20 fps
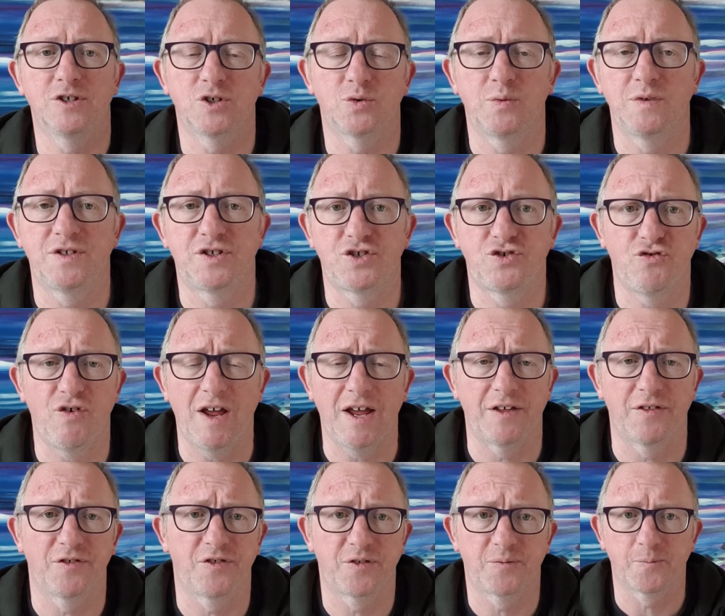us with
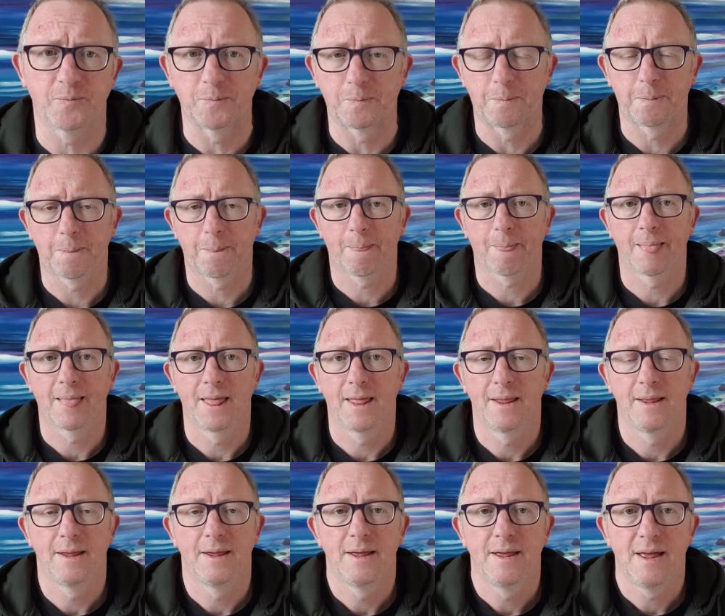strength.
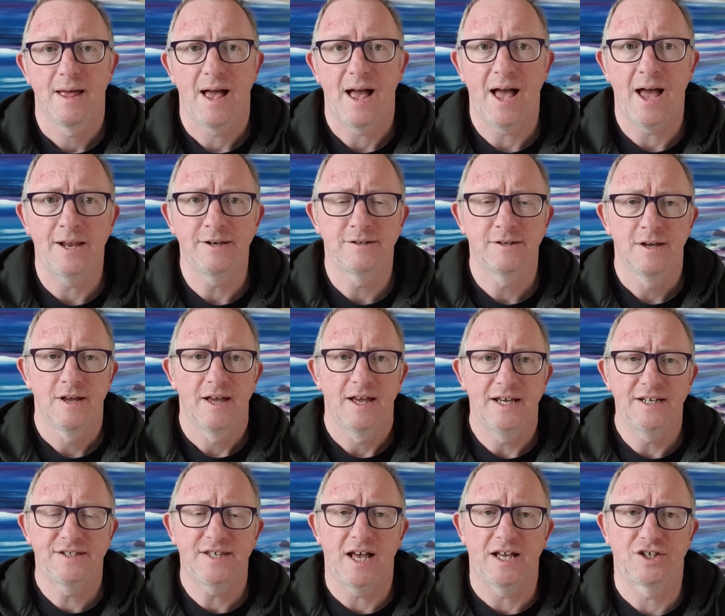And
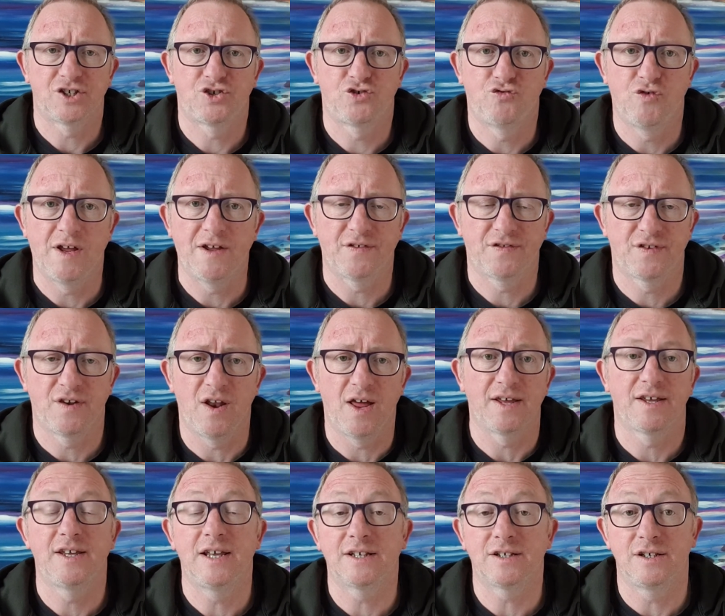is that strength
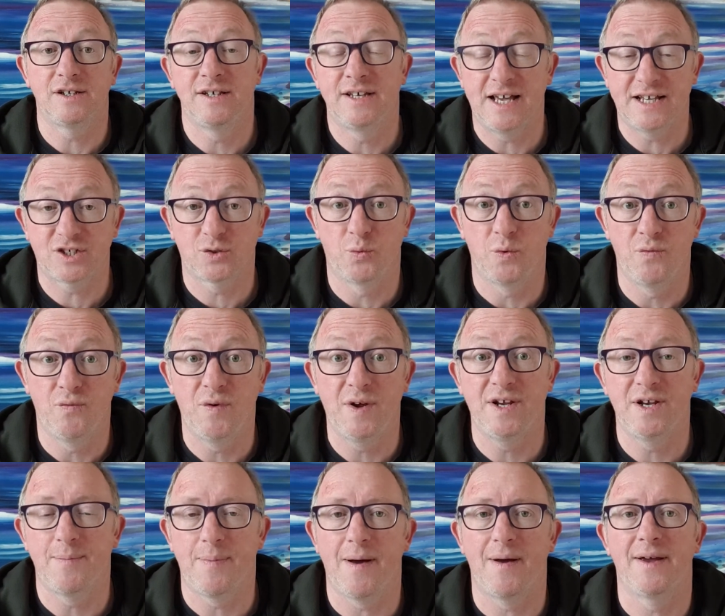like, yes, we
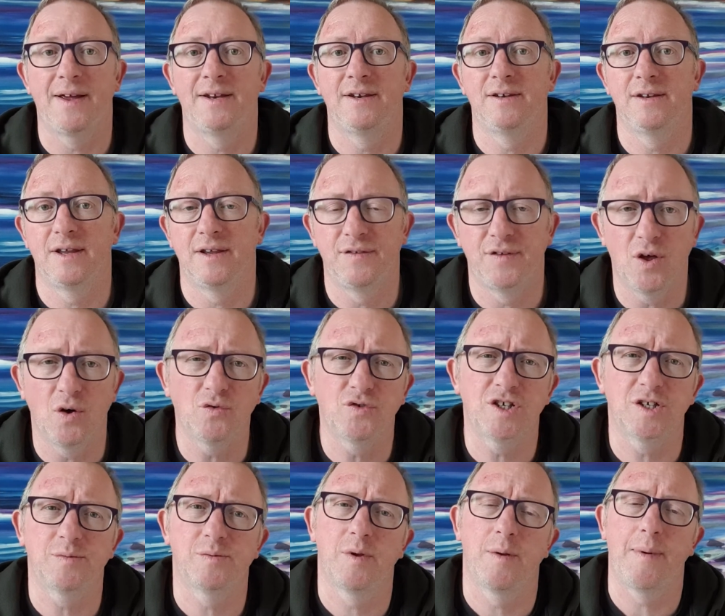read about in, in the Old
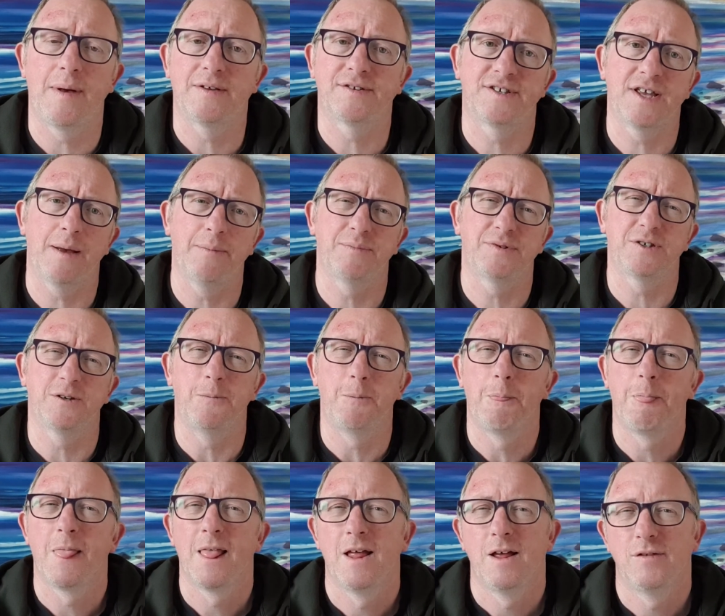Testament about Samson,
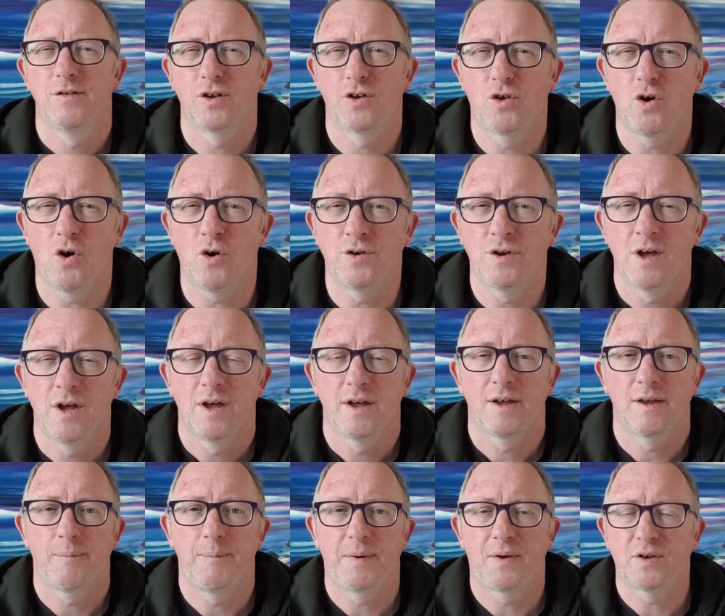God,
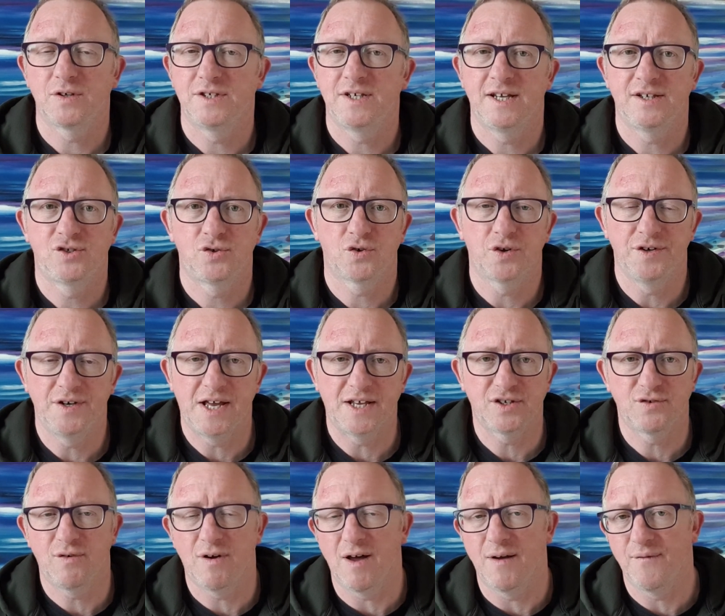because he took a
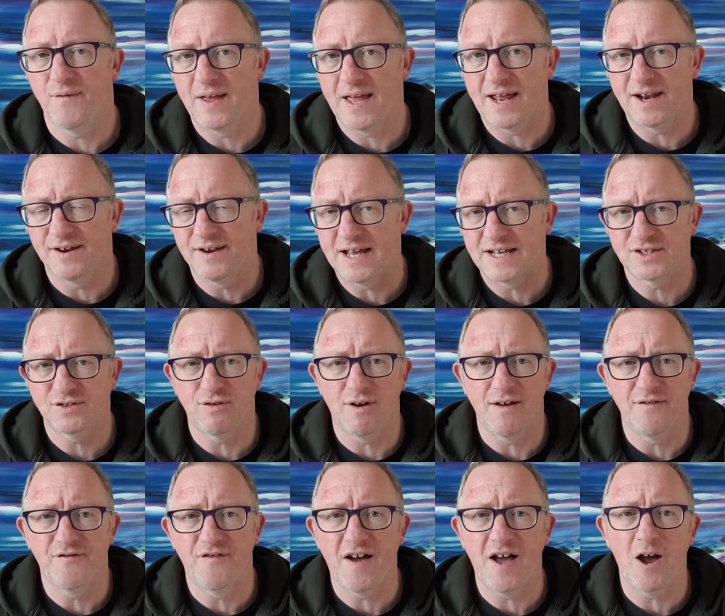Nazarite, had a
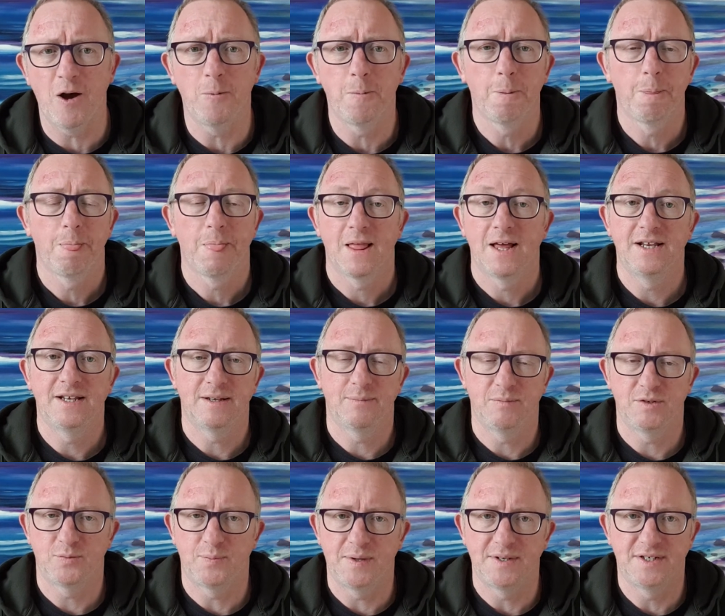Nazarite vow,
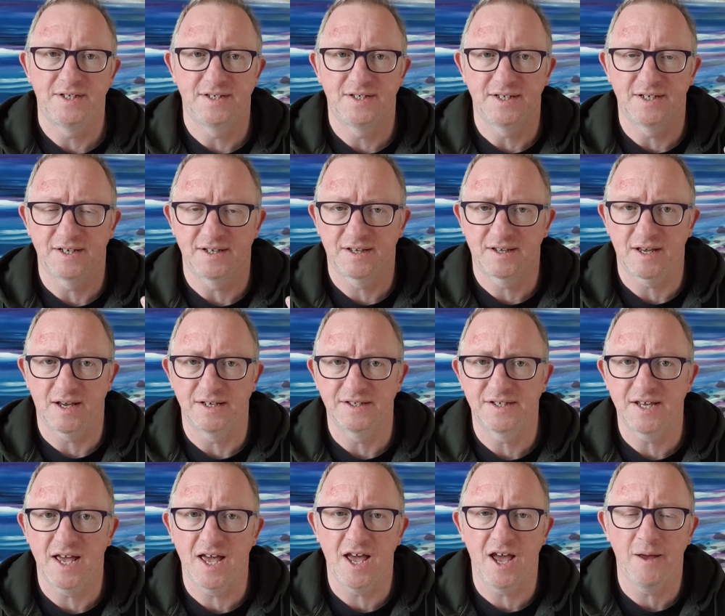which meant he didn't cut his
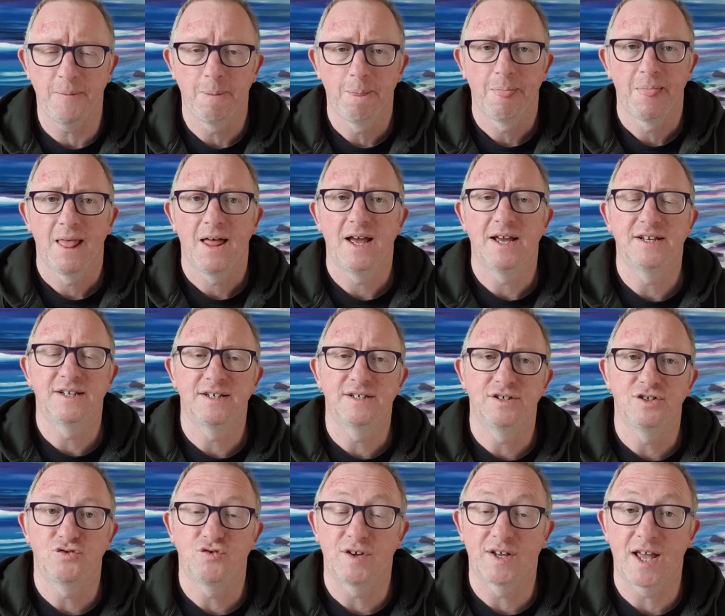hair, he
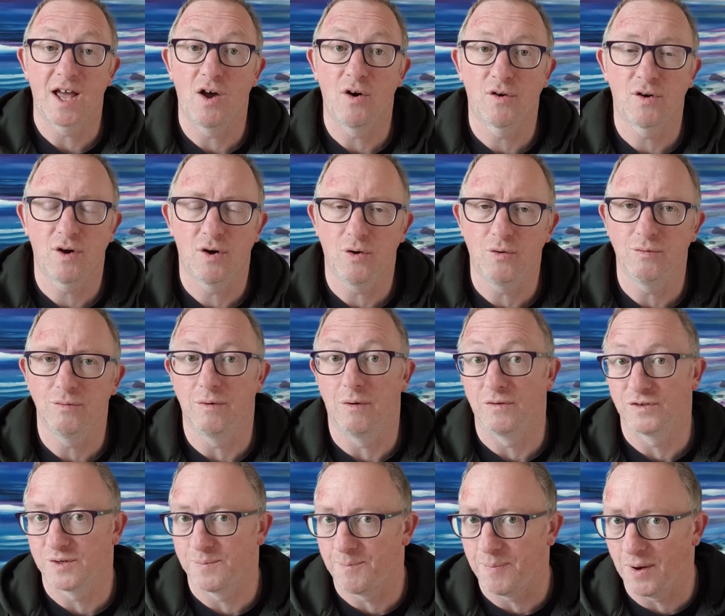didn't drink alcohol,
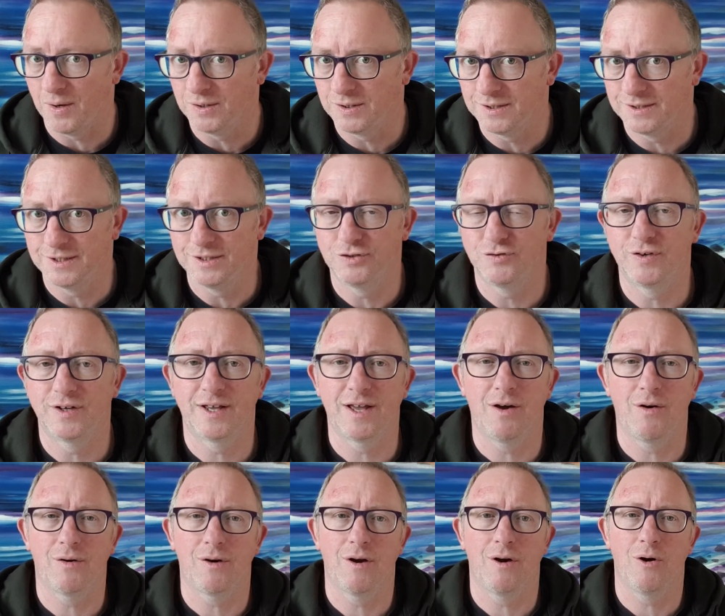or supposedly didn't drink
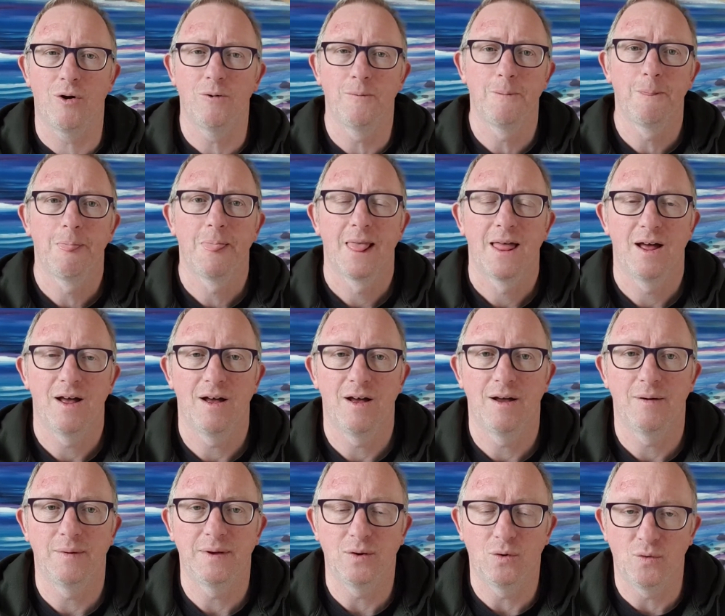alcohol,
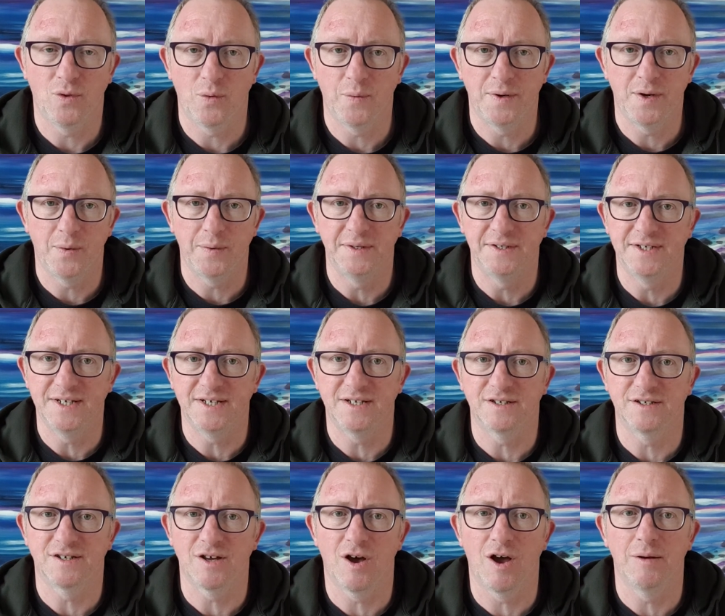um, although we know he did
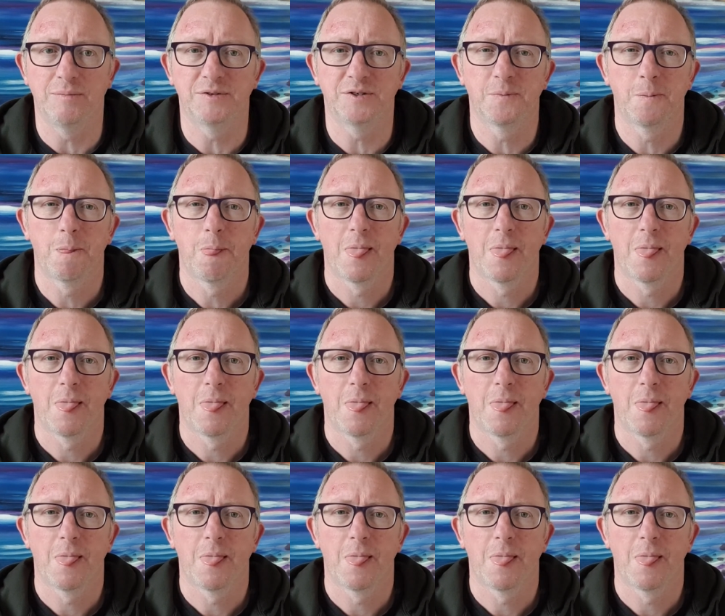at times.